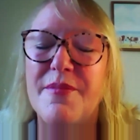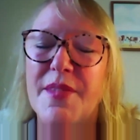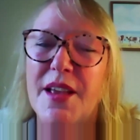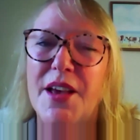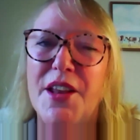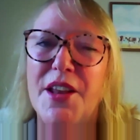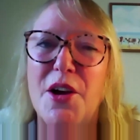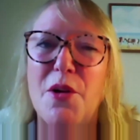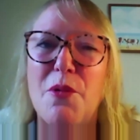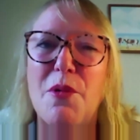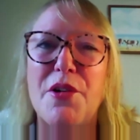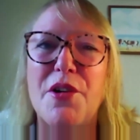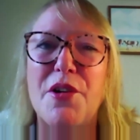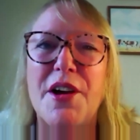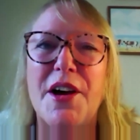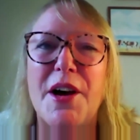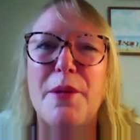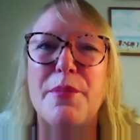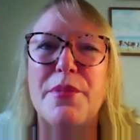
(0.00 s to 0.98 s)
And I
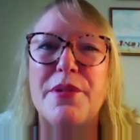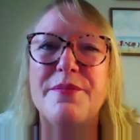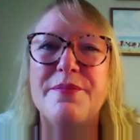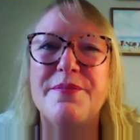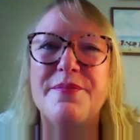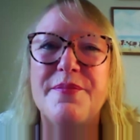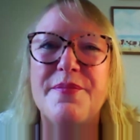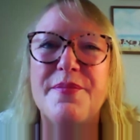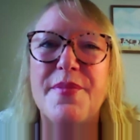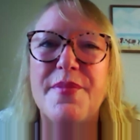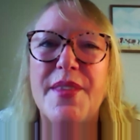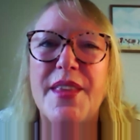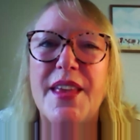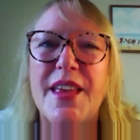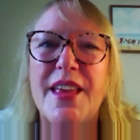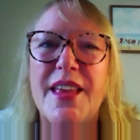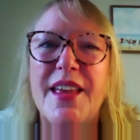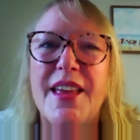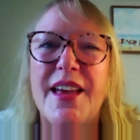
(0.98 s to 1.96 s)
woke up.
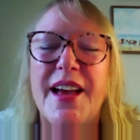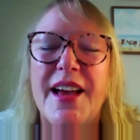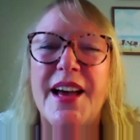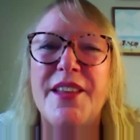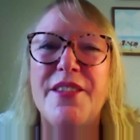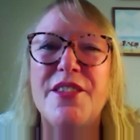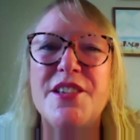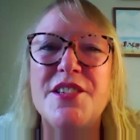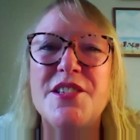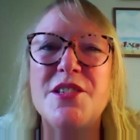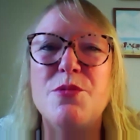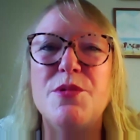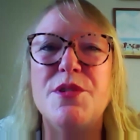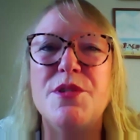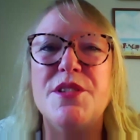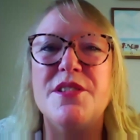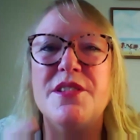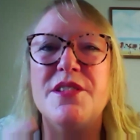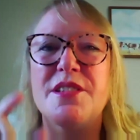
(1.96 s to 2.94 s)
And this
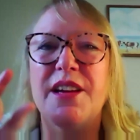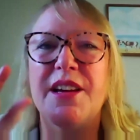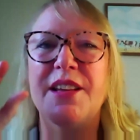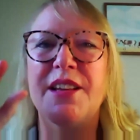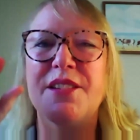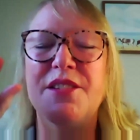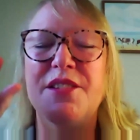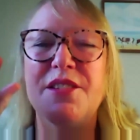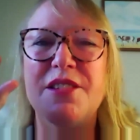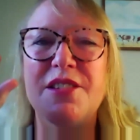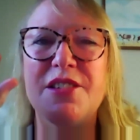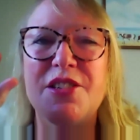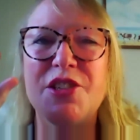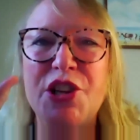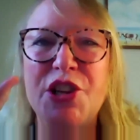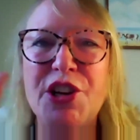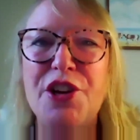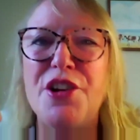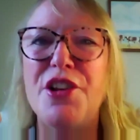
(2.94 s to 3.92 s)
was a
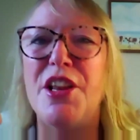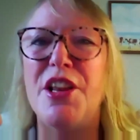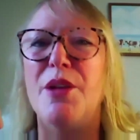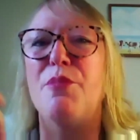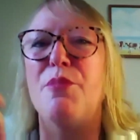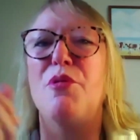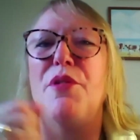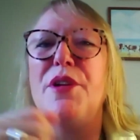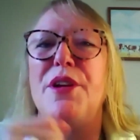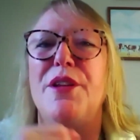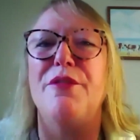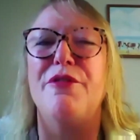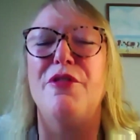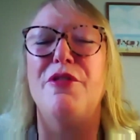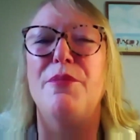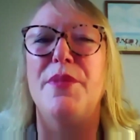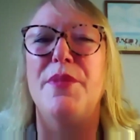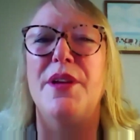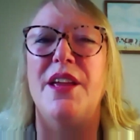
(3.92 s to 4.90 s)
turning point for
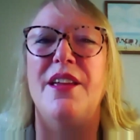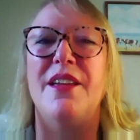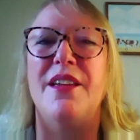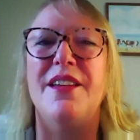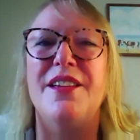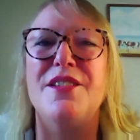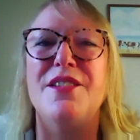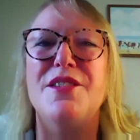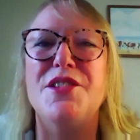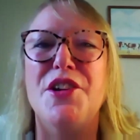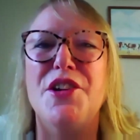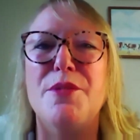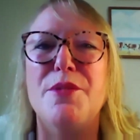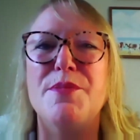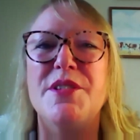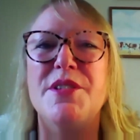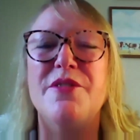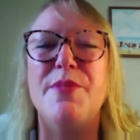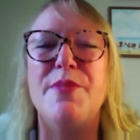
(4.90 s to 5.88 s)
me in
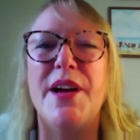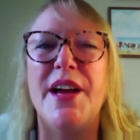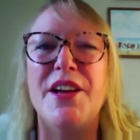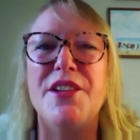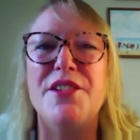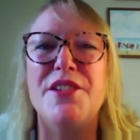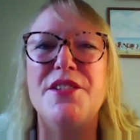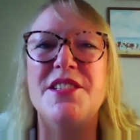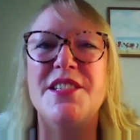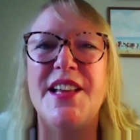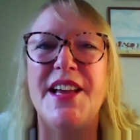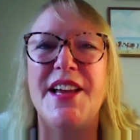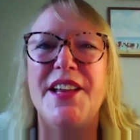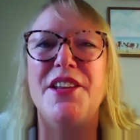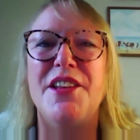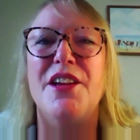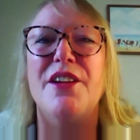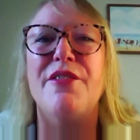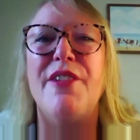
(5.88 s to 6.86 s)
terms of my
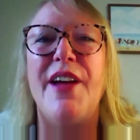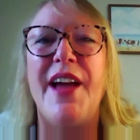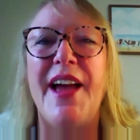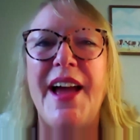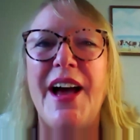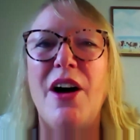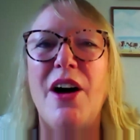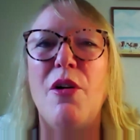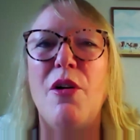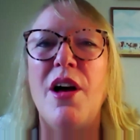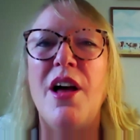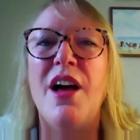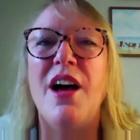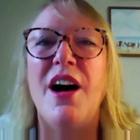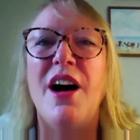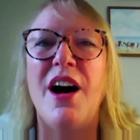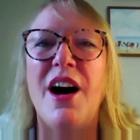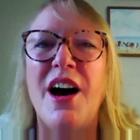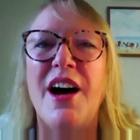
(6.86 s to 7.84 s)
understanding of how
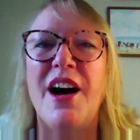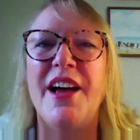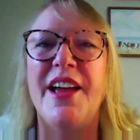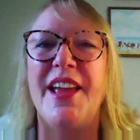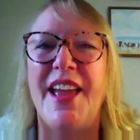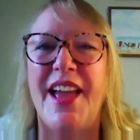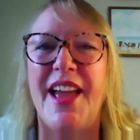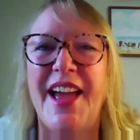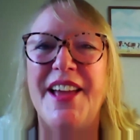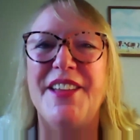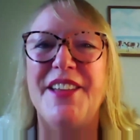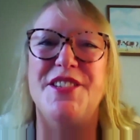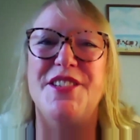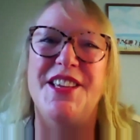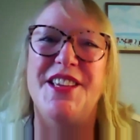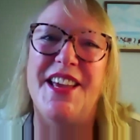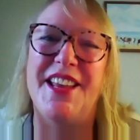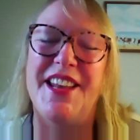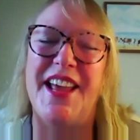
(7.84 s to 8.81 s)
I had to
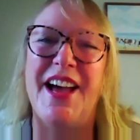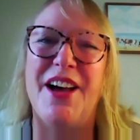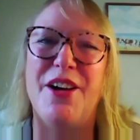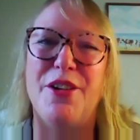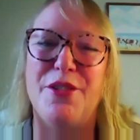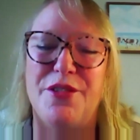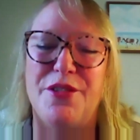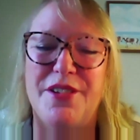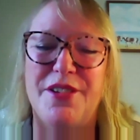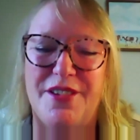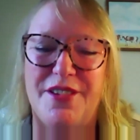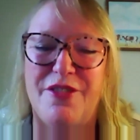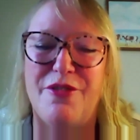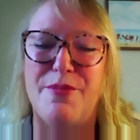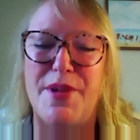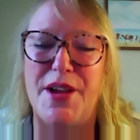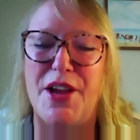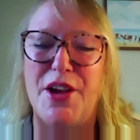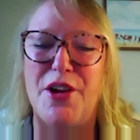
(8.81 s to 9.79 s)
get out of
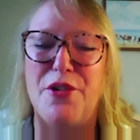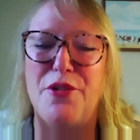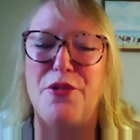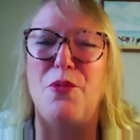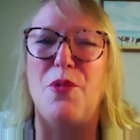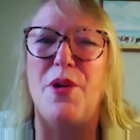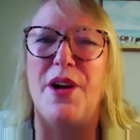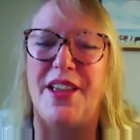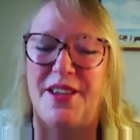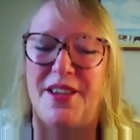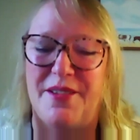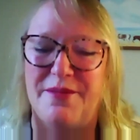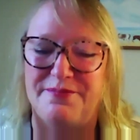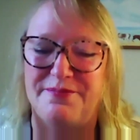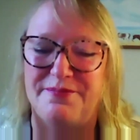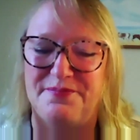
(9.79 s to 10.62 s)
my own way.